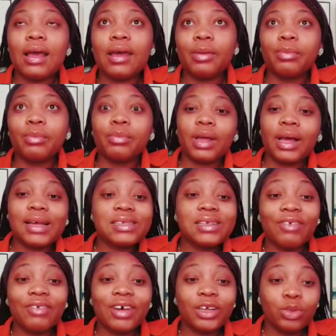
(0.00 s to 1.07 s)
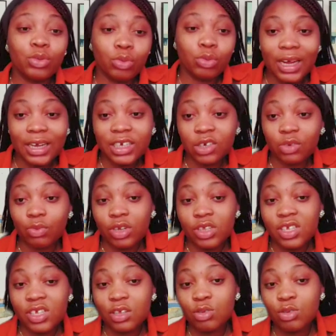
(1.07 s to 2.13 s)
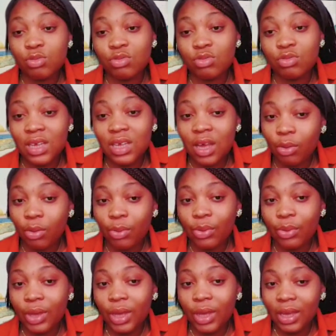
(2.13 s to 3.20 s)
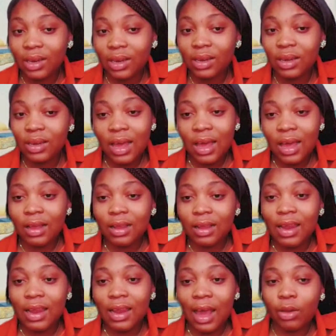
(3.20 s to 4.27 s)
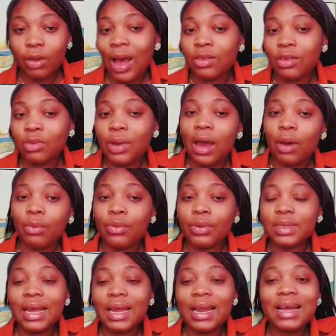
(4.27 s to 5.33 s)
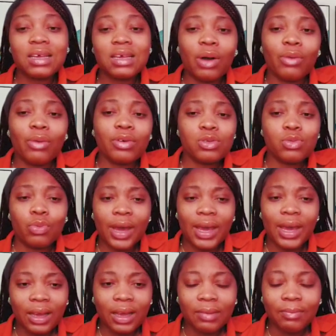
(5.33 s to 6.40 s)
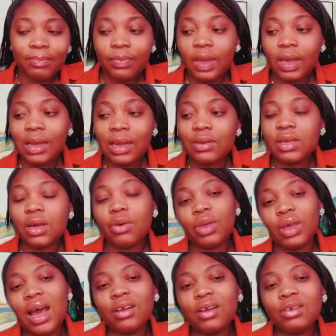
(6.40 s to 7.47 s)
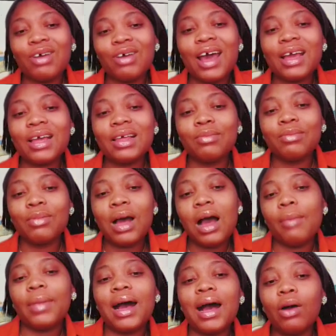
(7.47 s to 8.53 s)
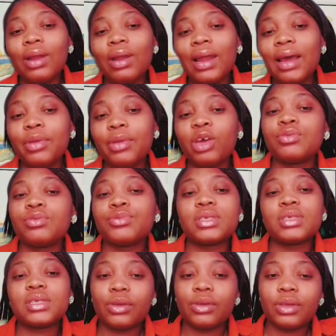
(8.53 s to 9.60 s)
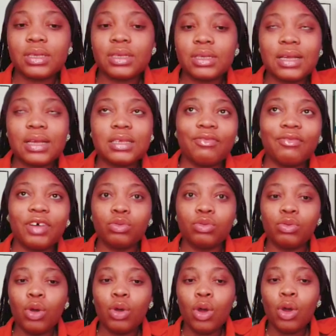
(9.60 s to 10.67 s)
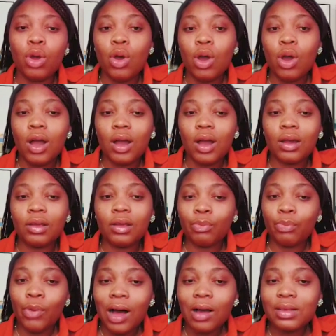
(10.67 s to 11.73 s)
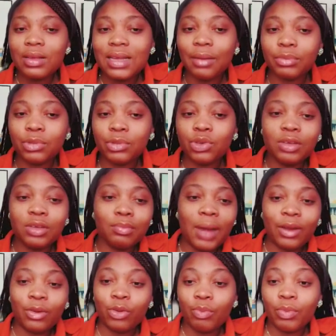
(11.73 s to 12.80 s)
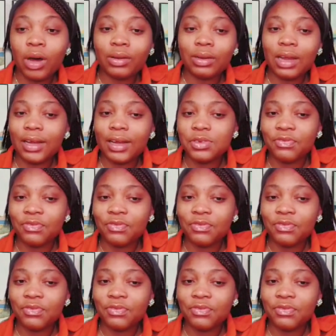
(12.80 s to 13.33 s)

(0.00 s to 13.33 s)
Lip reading: cassava dough that she wanted to sell in, like, at where I was. At that time I was working, and I was like, okay, how will I be able to sell this cassava dough whilst I'm doing my normal 9 to